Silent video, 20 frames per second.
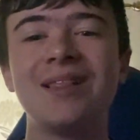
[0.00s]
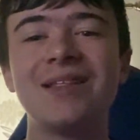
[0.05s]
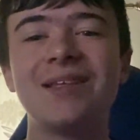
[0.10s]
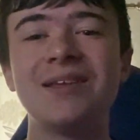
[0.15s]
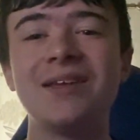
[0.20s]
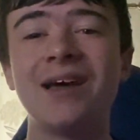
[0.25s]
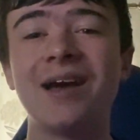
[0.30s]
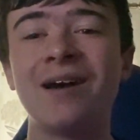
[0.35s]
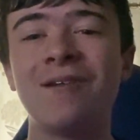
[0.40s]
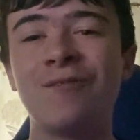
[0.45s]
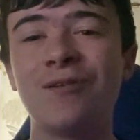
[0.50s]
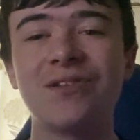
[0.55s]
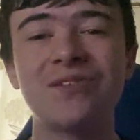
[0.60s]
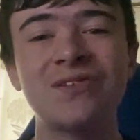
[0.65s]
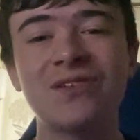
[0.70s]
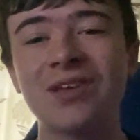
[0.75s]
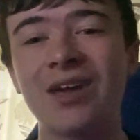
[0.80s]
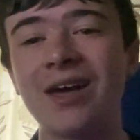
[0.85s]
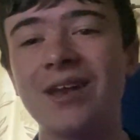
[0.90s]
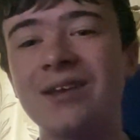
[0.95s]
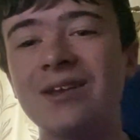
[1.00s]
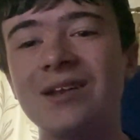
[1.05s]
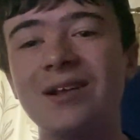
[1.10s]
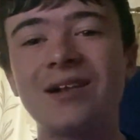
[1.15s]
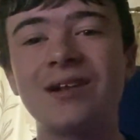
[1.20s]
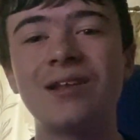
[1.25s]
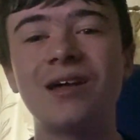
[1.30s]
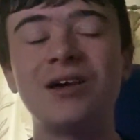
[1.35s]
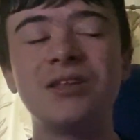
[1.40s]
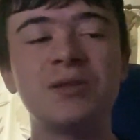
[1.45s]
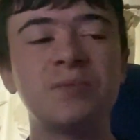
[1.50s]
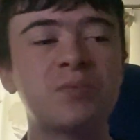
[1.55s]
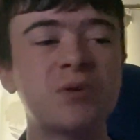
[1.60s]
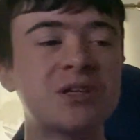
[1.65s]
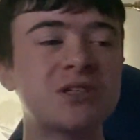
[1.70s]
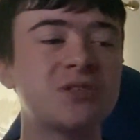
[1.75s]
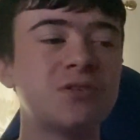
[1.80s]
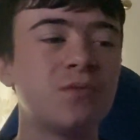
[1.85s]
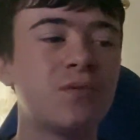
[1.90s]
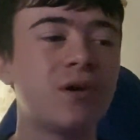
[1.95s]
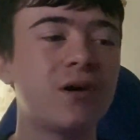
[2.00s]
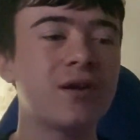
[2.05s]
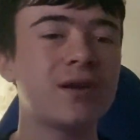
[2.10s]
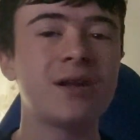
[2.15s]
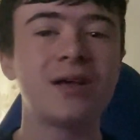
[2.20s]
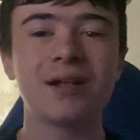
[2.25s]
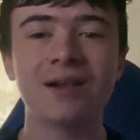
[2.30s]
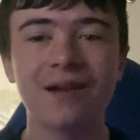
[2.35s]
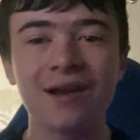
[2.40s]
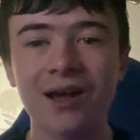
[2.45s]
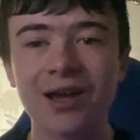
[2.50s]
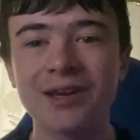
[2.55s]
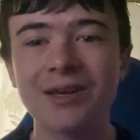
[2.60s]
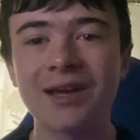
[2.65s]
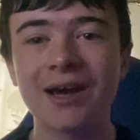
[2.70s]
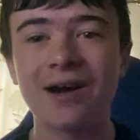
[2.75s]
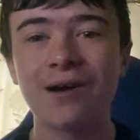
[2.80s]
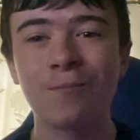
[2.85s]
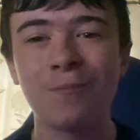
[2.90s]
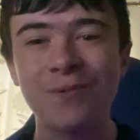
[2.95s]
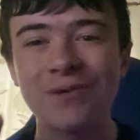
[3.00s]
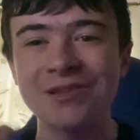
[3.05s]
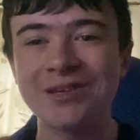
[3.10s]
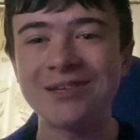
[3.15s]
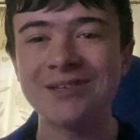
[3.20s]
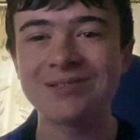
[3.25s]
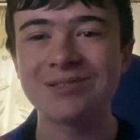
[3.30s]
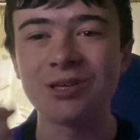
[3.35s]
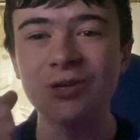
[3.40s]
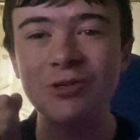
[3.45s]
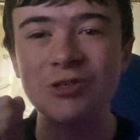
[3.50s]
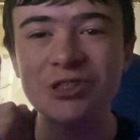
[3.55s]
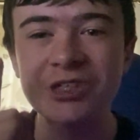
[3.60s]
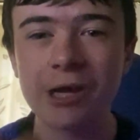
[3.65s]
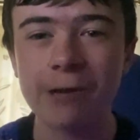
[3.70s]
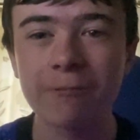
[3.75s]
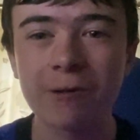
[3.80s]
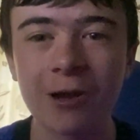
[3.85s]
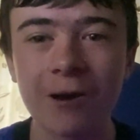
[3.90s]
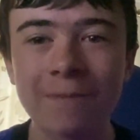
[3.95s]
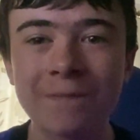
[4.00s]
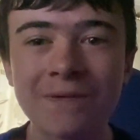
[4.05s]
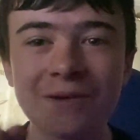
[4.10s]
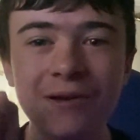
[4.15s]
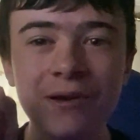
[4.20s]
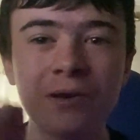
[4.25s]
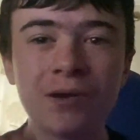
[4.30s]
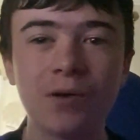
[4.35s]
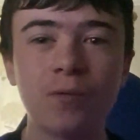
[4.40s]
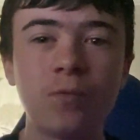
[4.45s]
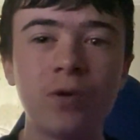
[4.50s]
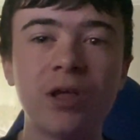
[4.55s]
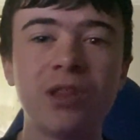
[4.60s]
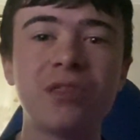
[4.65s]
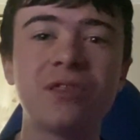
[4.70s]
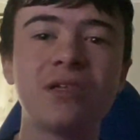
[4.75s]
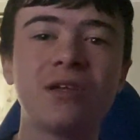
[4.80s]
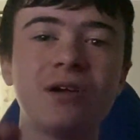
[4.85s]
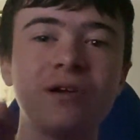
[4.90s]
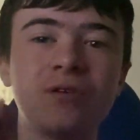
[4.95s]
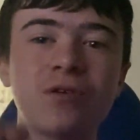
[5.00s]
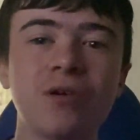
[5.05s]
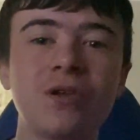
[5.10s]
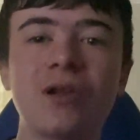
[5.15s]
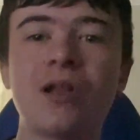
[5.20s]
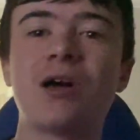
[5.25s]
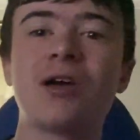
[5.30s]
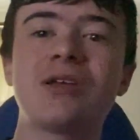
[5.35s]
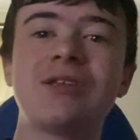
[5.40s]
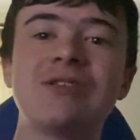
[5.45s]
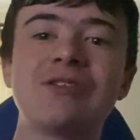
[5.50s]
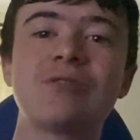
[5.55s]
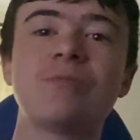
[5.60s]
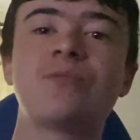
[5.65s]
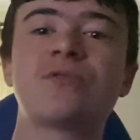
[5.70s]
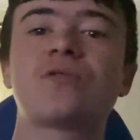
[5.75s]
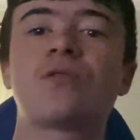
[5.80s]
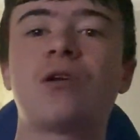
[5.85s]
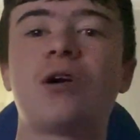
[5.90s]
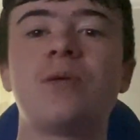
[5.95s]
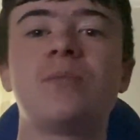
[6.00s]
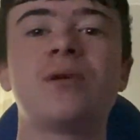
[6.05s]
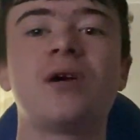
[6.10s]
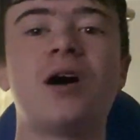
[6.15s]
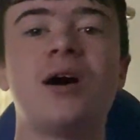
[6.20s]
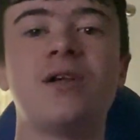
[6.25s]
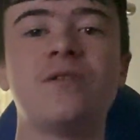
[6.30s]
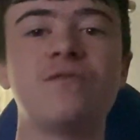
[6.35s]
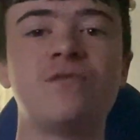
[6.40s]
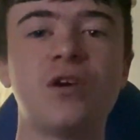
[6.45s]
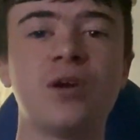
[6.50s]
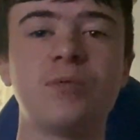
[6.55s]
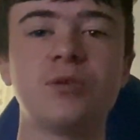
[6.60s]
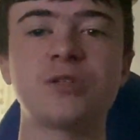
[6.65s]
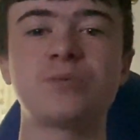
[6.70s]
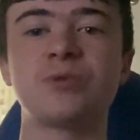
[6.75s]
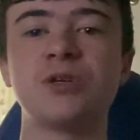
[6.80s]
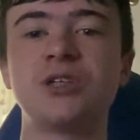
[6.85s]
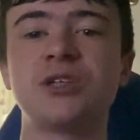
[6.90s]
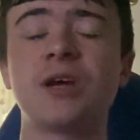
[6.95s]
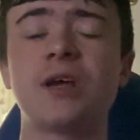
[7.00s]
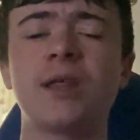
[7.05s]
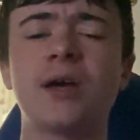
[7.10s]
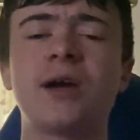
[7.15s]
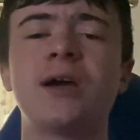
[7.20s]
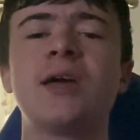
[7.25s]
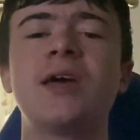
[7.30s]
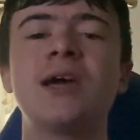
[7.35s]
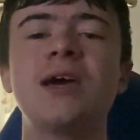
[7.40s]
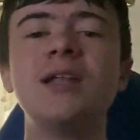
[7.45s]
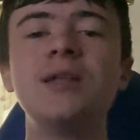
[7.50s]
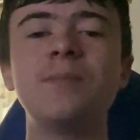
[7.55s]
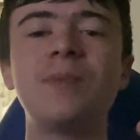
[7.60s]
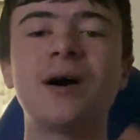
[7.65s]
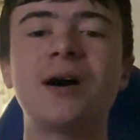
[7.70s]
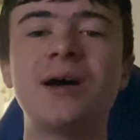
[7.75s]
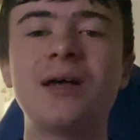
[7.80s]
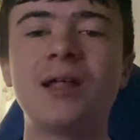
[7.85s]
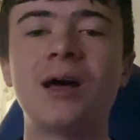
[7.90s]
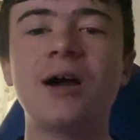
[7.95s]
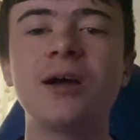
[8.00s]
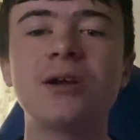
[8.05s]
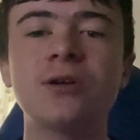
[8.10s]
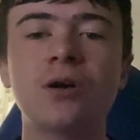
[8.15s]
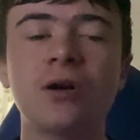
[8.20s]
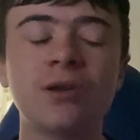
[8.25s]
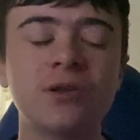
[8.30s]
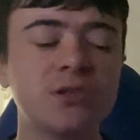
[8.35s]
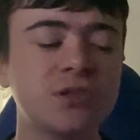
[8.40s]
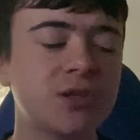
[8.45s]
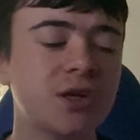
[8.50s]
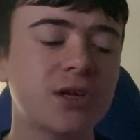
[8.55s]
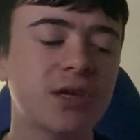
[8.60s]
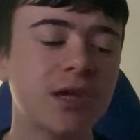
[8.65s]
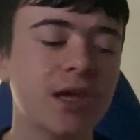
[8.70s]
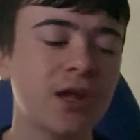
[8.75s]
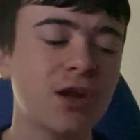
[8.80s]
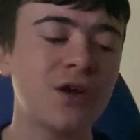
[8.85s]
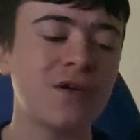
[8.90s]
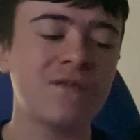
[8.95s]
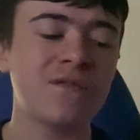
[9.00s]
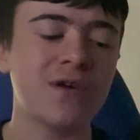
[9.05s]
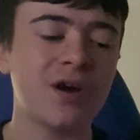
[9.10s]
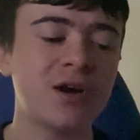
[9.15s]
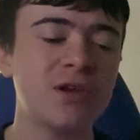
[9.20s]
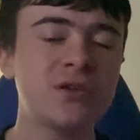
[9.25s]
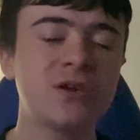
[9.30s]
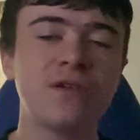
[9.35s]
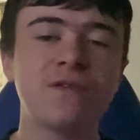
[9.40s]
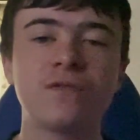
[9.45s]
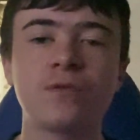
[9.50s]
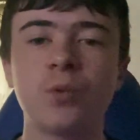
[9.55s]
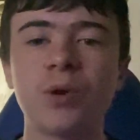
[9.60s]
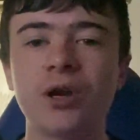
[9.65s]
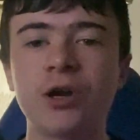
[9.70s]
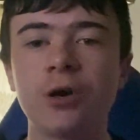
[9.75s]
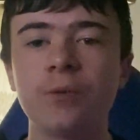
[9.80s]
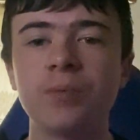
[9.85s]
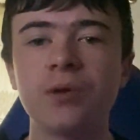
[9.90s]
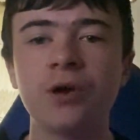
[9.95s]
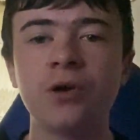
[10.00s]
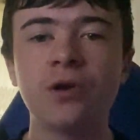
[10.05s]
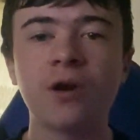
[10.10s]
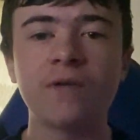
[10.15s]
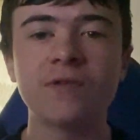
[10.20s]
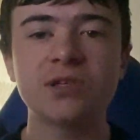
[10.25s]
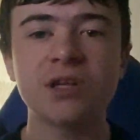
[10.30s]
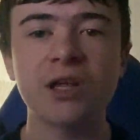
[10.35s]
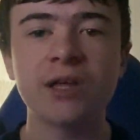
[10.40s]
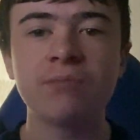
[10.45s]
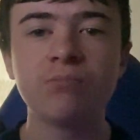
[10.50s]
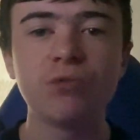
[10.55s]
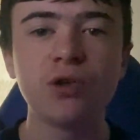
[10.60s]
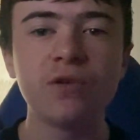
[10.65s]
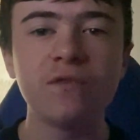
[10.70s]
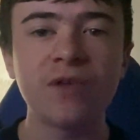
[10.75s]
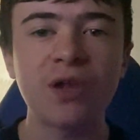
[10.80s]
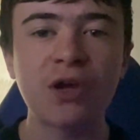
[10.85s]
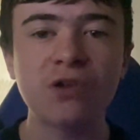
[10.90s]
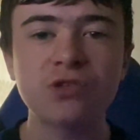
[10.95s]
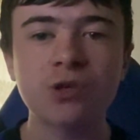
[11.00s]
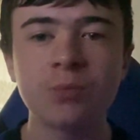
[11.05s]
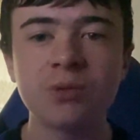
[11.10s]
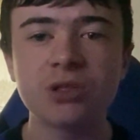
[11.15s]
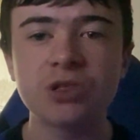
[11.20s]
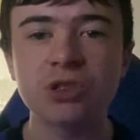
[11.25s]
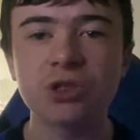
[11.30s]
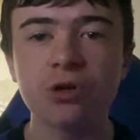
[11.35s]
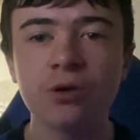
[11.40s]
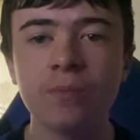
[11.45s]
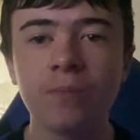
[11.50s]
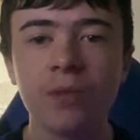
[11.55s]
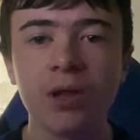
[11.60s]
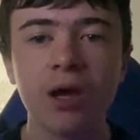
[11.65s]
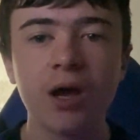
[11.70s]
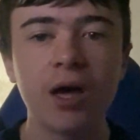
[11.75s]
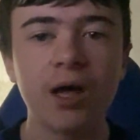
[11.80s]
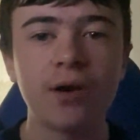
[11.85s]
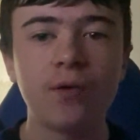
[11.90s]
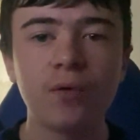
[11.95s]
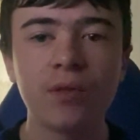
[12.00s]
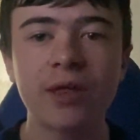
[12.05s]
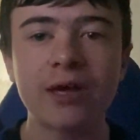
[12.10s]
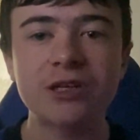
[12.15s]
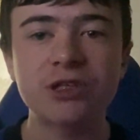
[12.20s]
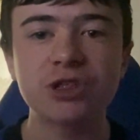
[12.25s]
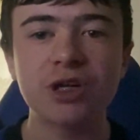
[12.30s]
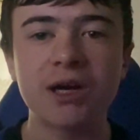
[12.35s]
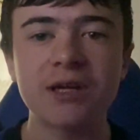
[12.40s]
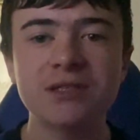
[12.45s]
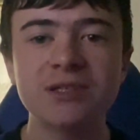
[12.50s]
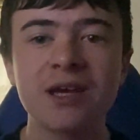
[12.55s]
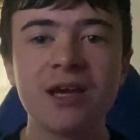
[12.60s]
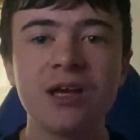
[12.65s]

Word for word: Yeah, once again, like the Bristol one, like now, please do cheer me up with a good like and subscribe. I'd very much appreciate that. Hit the bell icon so you can get notified when I upload. Obviously, new videos coming soon and all that jazz.